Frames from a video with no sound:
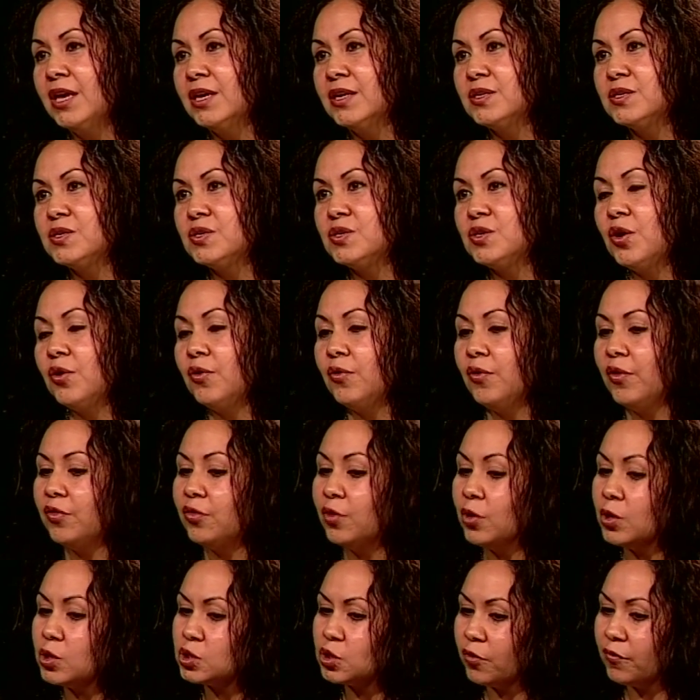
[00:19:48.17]
So
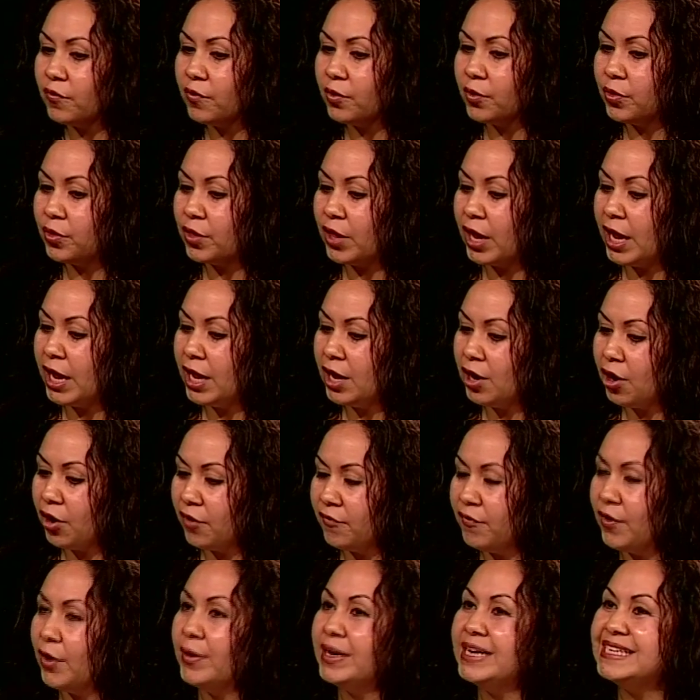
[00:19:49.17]
they are
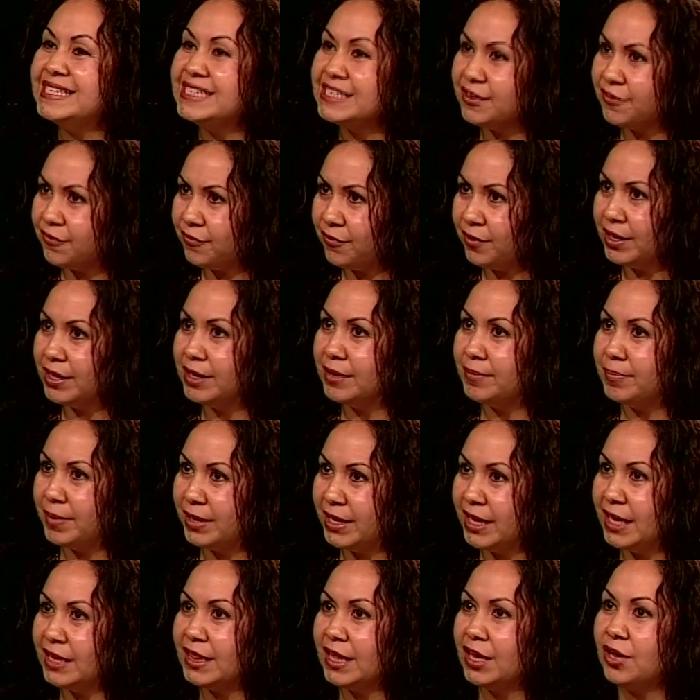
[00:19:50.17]
very different,
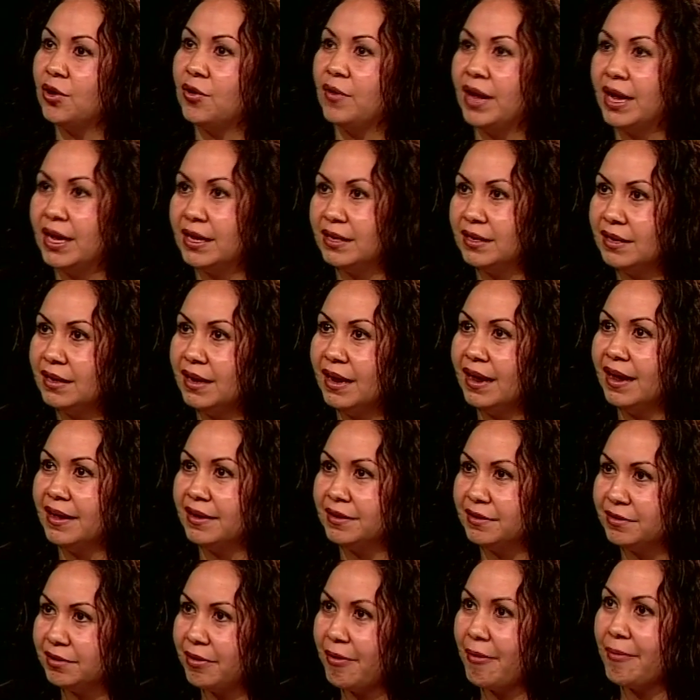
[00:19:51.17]
but yet they go hand in
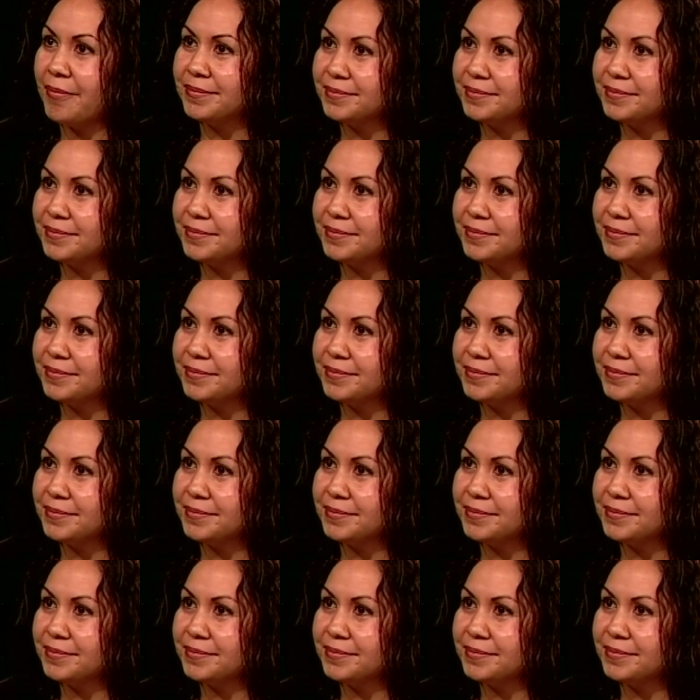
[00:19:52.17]
hand.